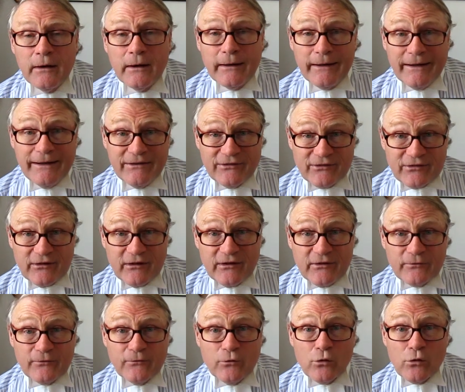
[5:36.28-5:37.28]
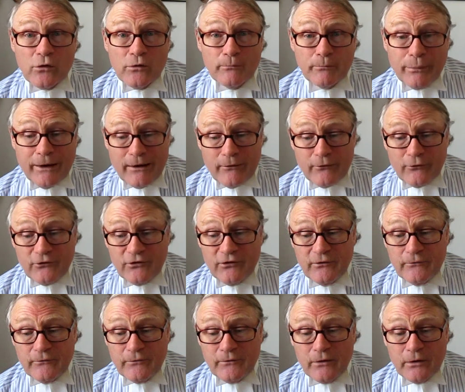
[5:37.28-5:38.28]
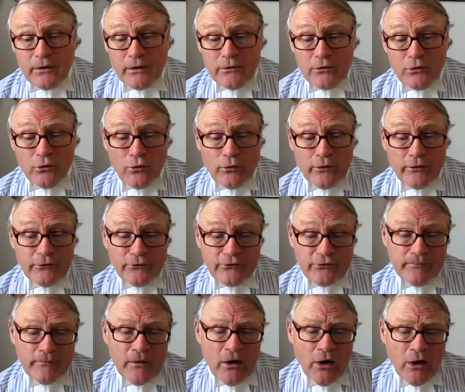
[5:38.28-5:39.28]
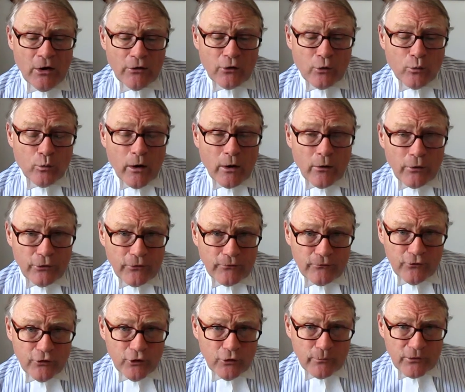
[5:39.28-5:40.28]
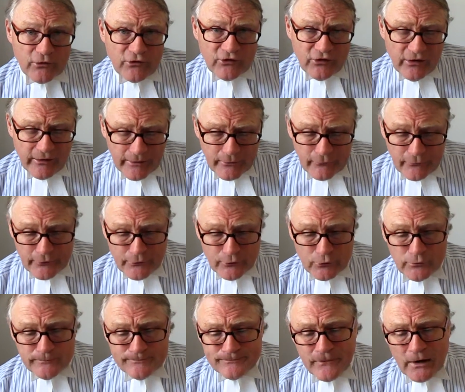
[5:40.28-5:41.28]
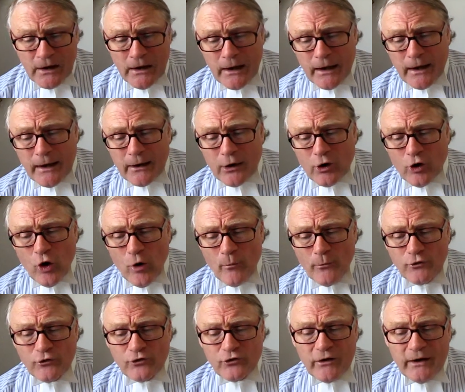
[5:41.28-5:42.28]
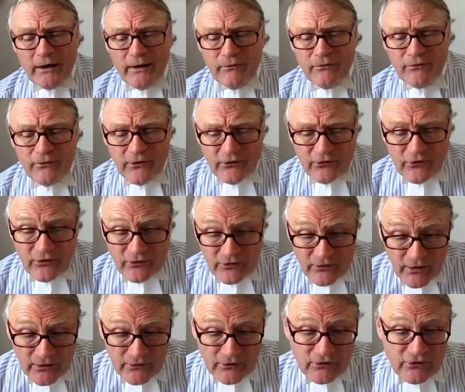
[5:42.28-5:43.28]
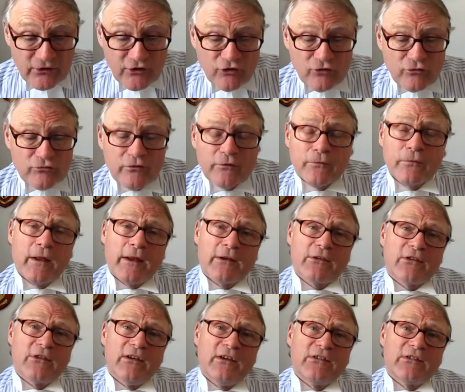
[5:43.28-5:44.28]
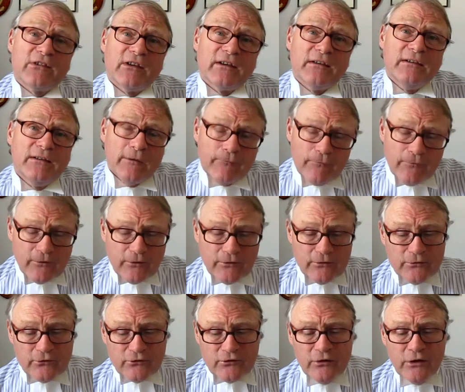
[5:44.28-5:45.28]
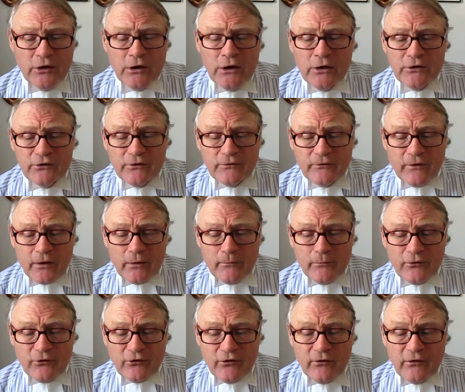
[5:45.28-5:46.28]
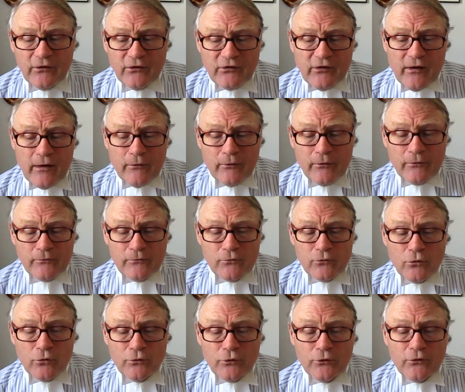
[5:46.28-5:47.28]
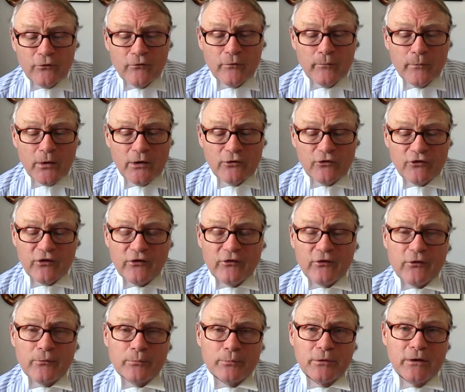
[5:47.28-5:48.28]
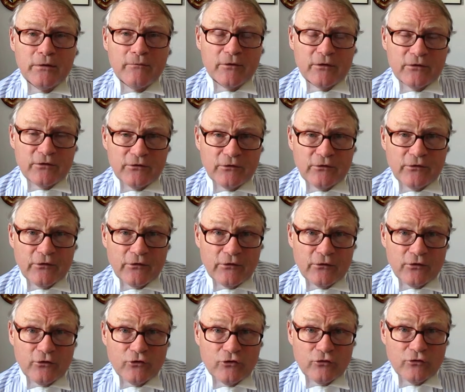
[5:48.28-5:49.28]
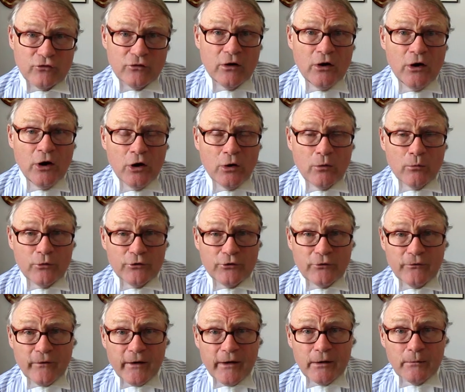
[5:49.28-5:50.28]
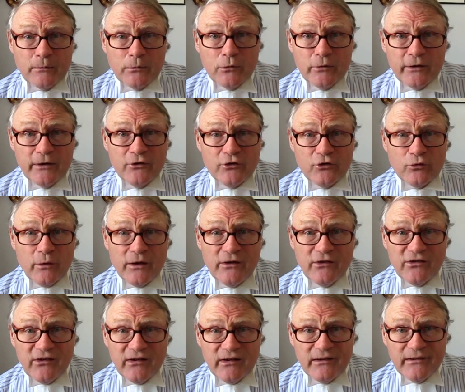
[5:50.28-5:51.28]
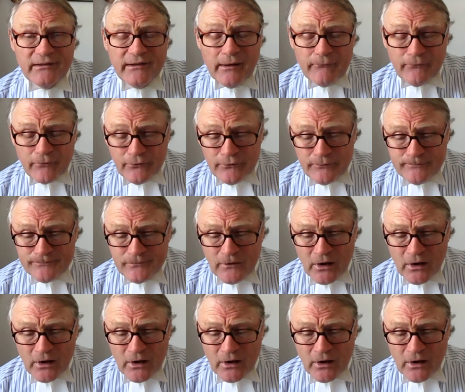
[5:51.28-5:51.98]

is this for comparative lawyers. The wealth of new material and commentary in this third edition reflects the significant developments in this area of law that have emerged since the previous edition was available in 2011.